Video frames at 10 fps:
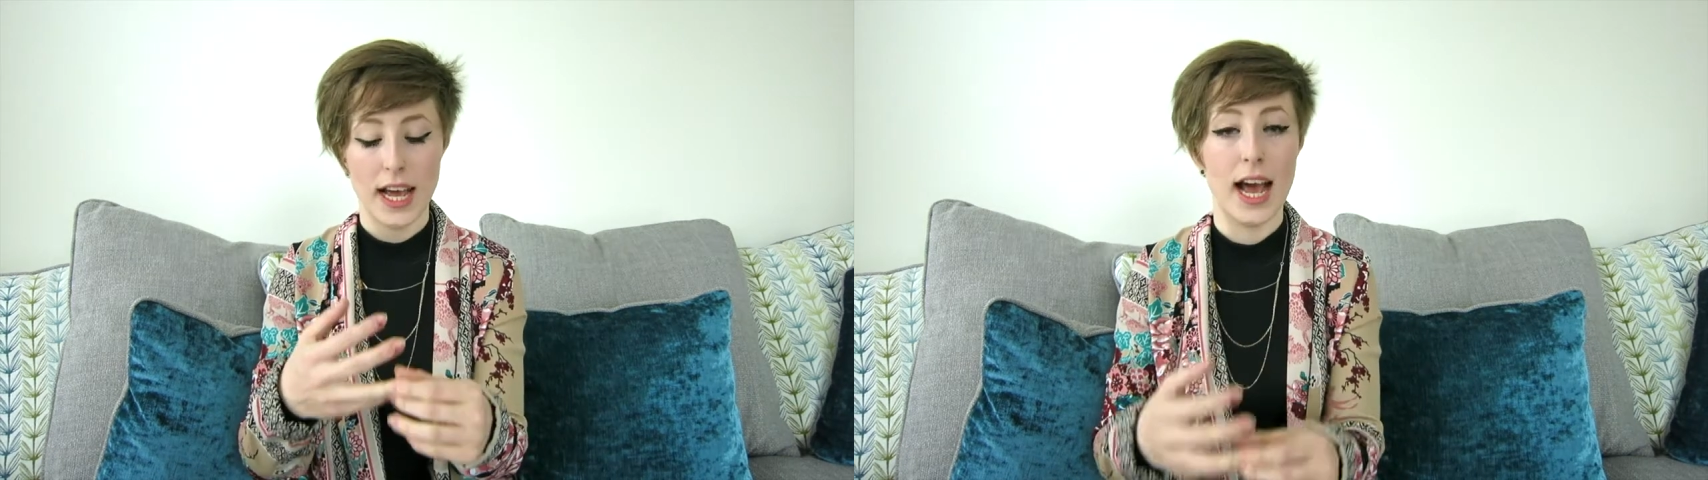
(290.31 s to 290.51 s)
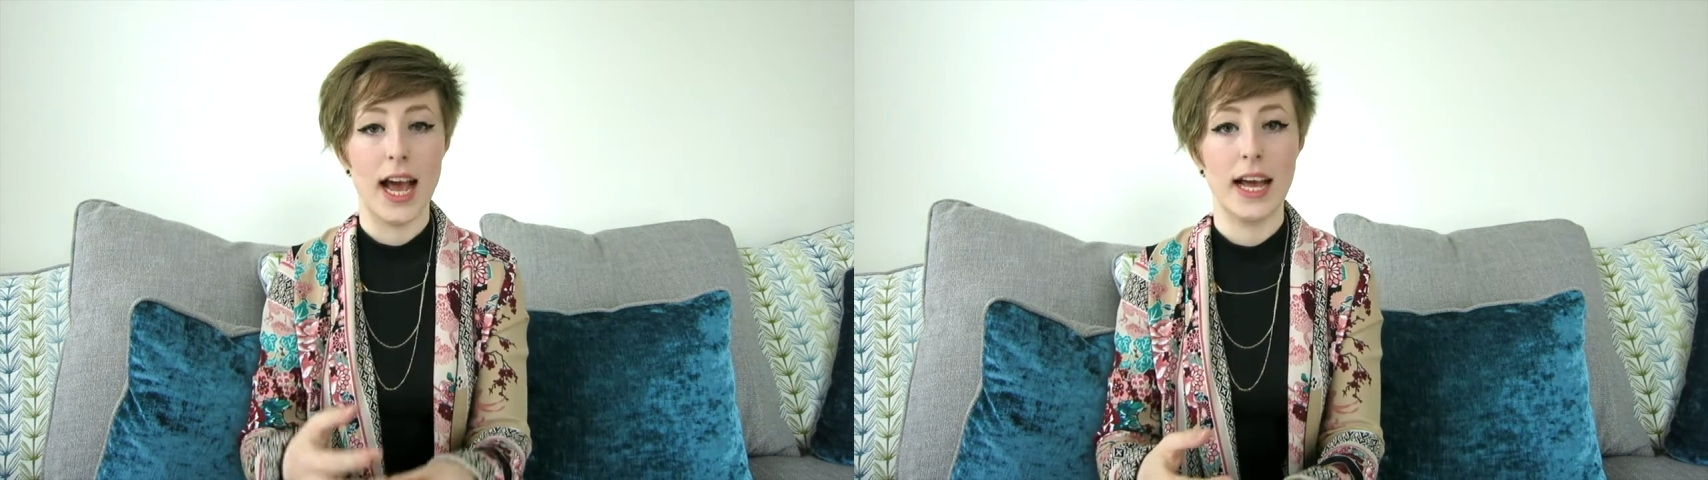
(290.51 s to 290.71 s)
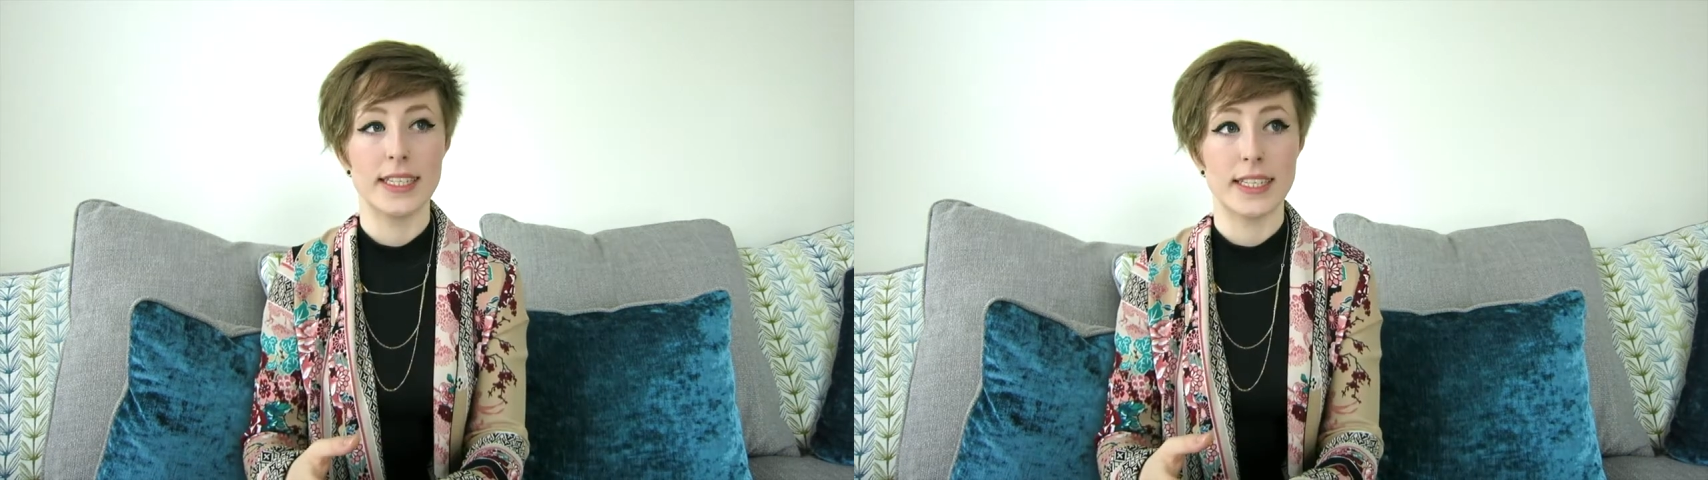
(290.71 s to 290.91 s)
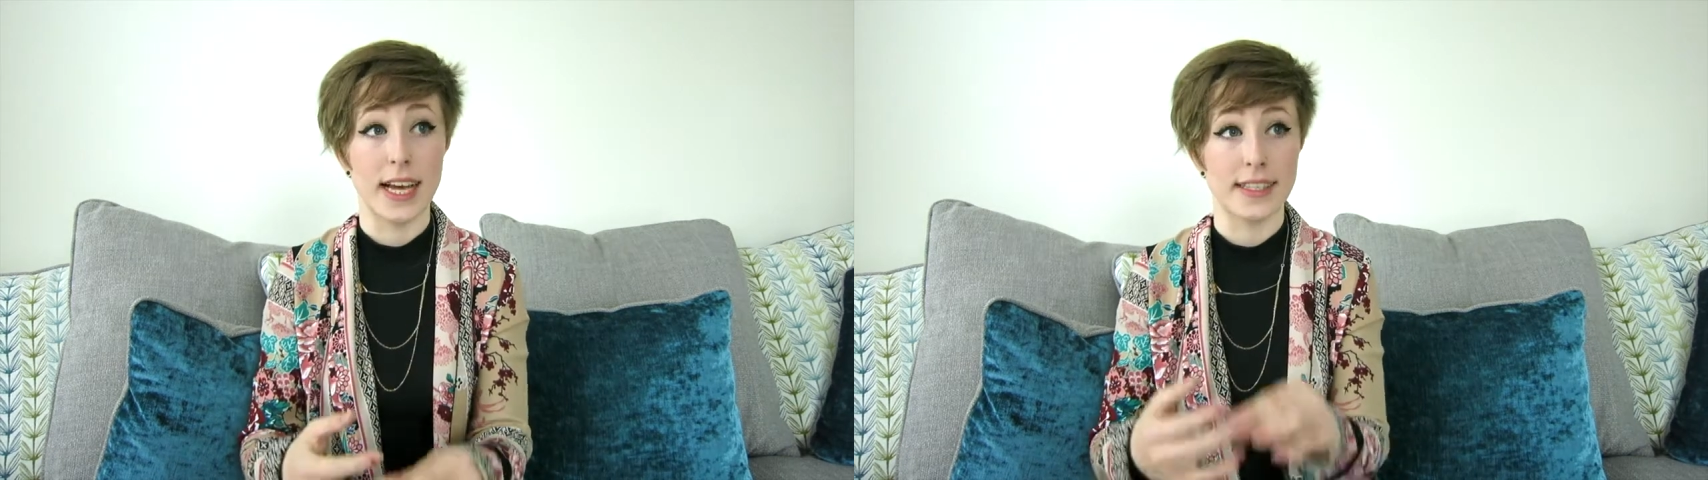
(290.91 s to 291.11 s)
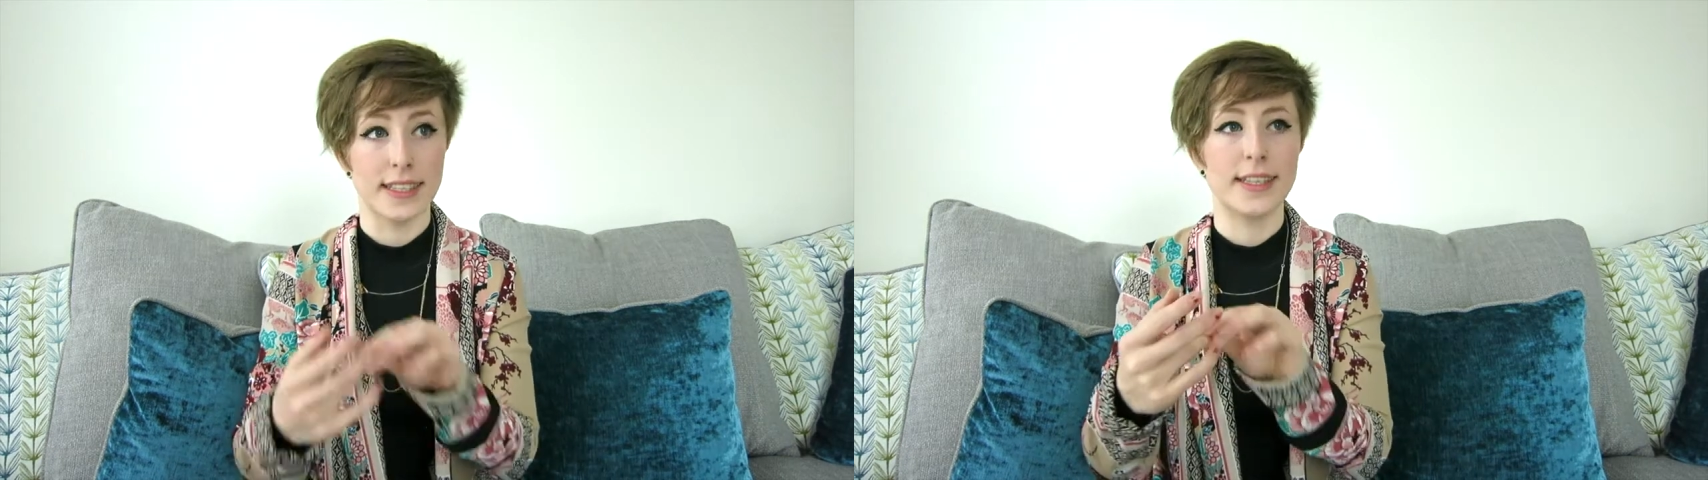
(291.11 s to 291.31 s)
and
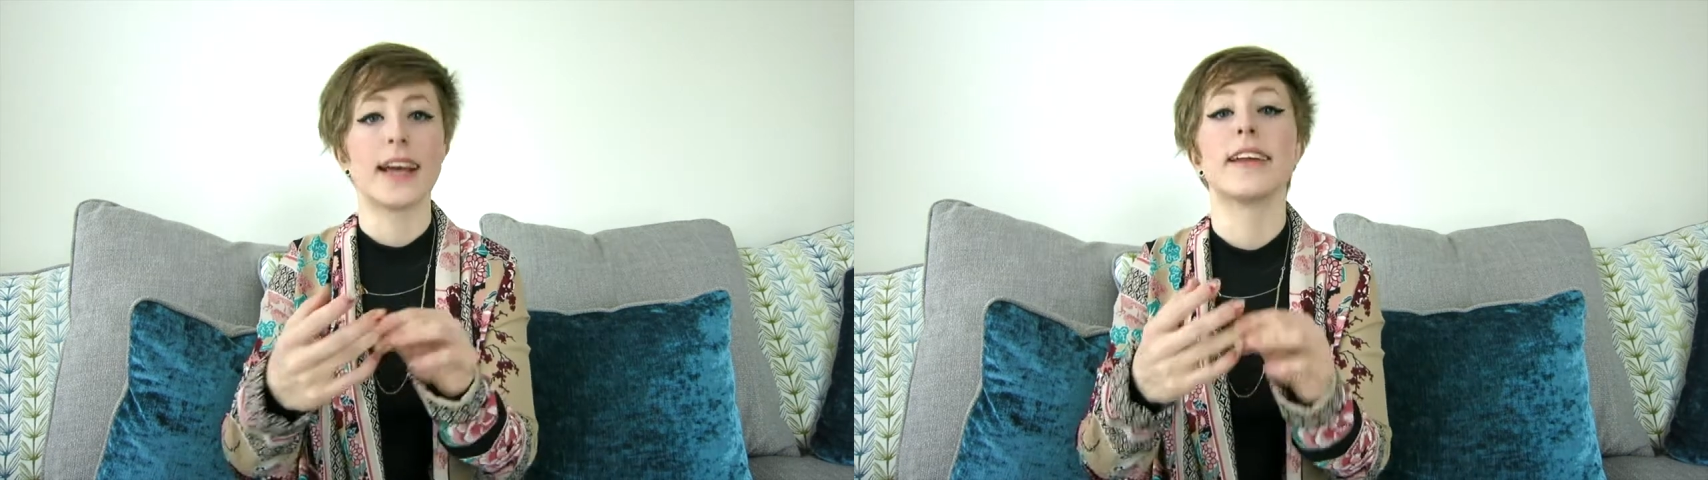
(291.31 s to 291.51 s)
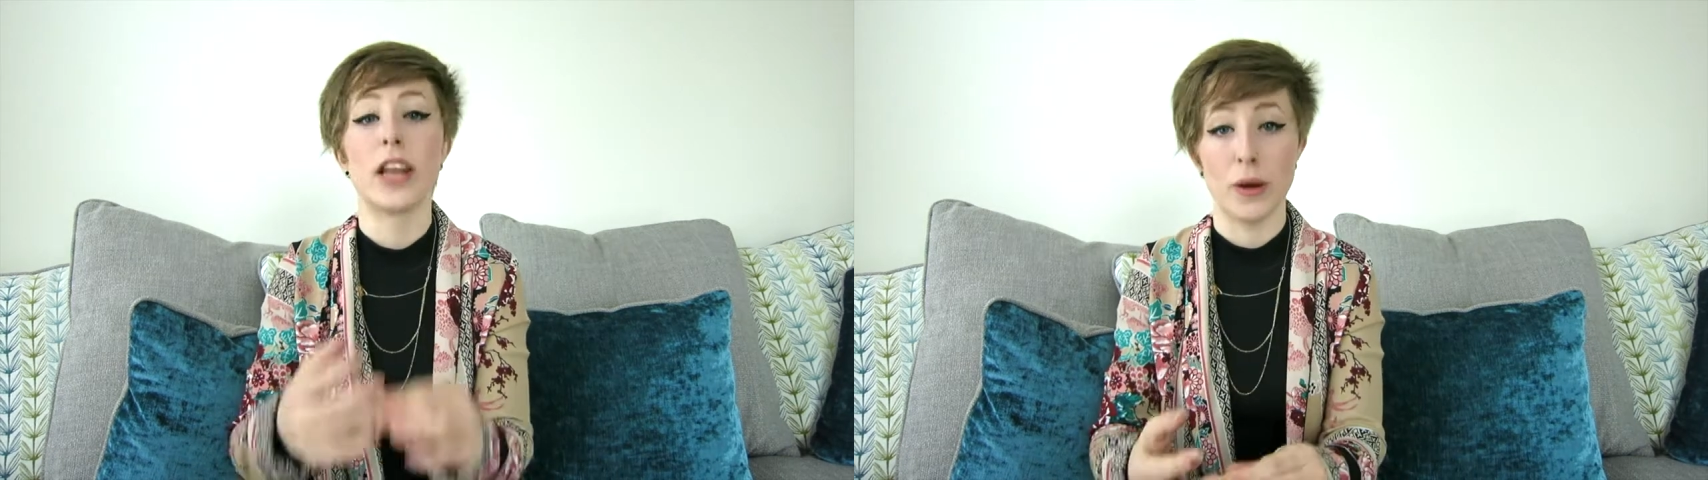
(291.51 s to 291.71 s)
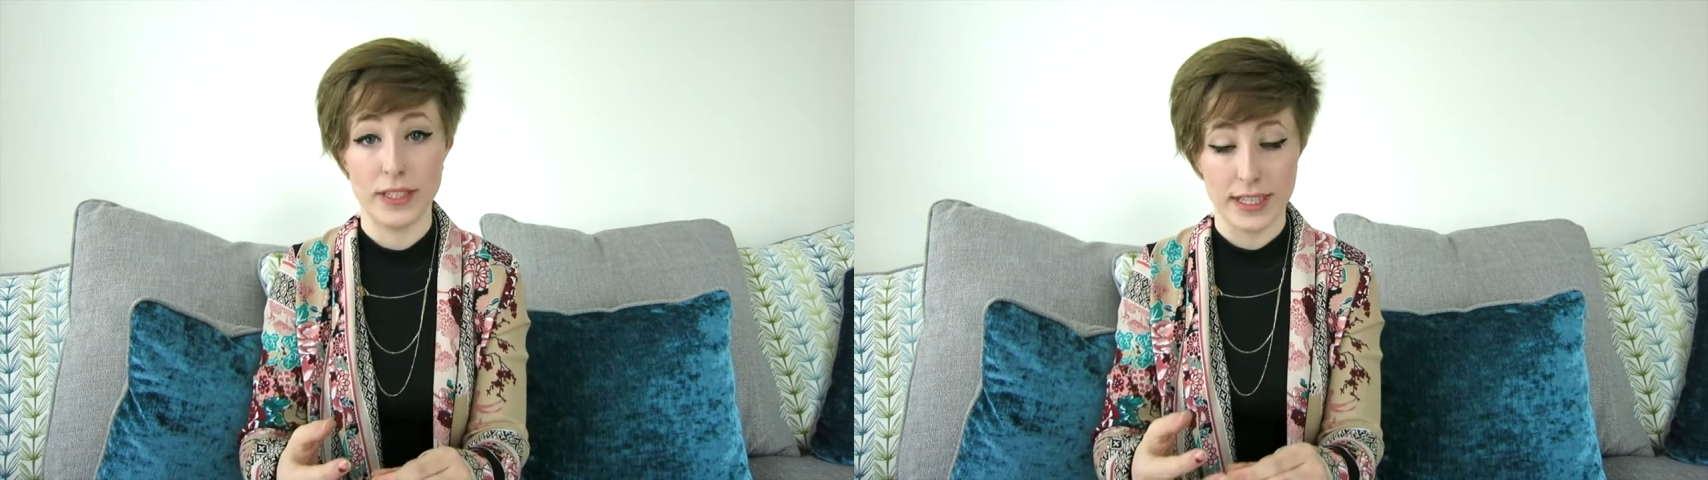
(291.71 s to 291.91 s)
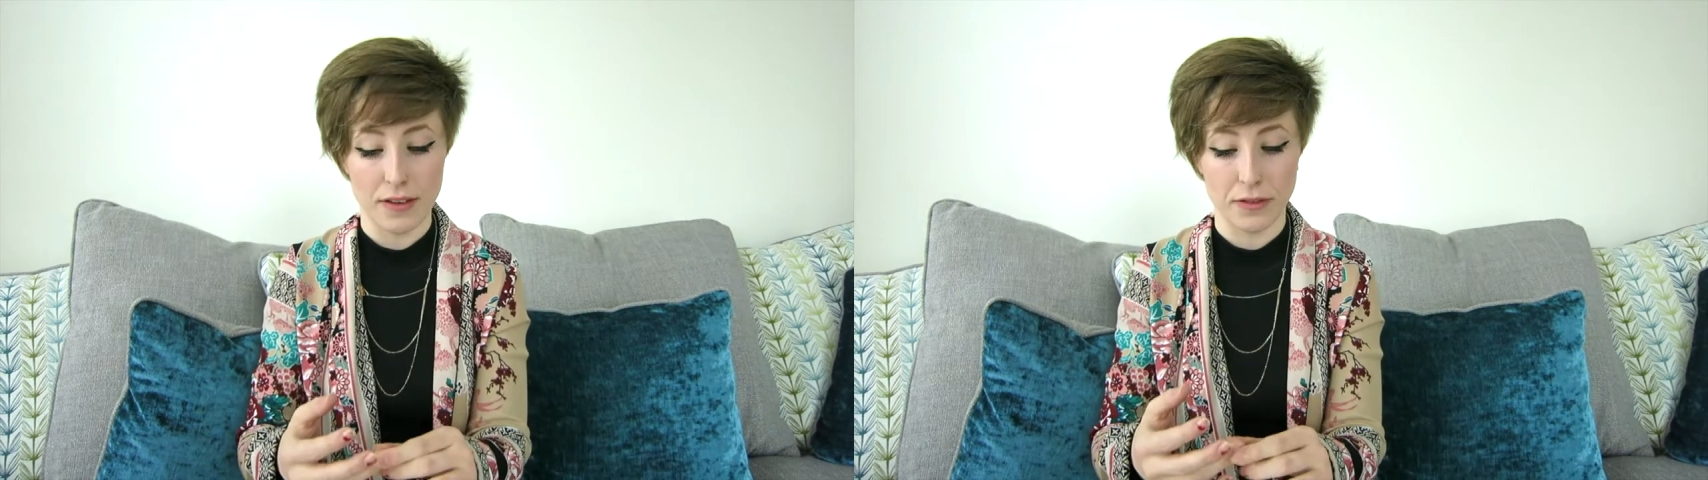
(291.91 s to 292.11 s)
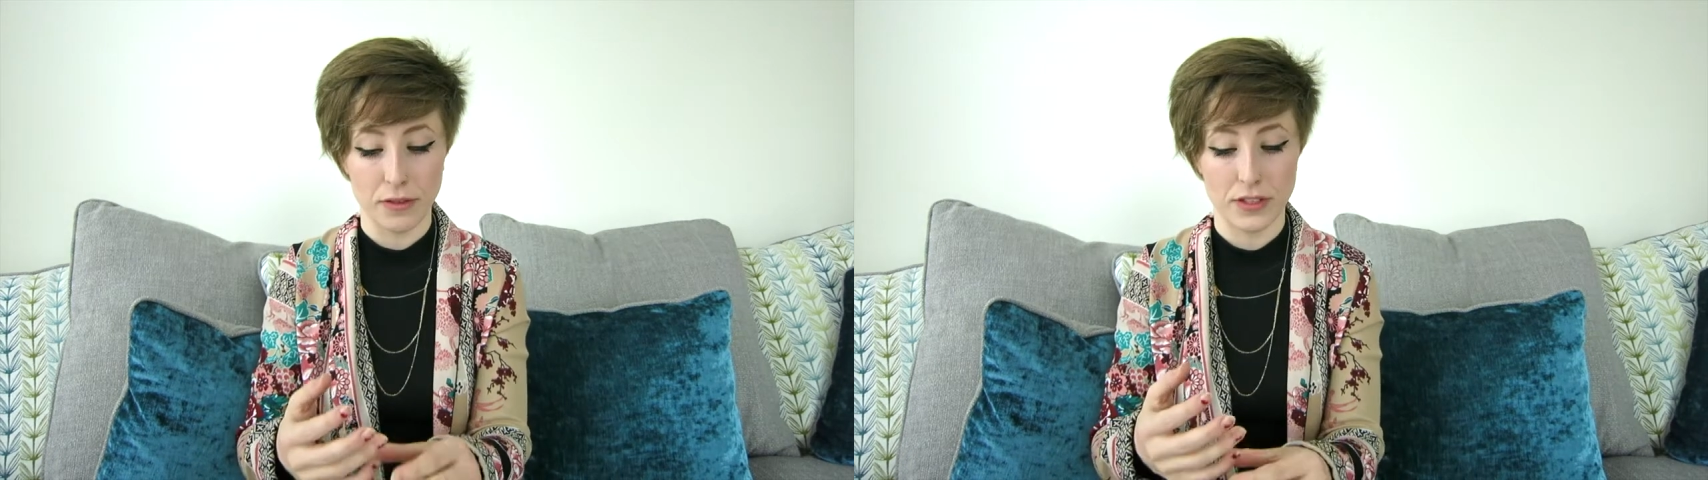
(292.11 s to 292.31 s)
that's the second lowest level.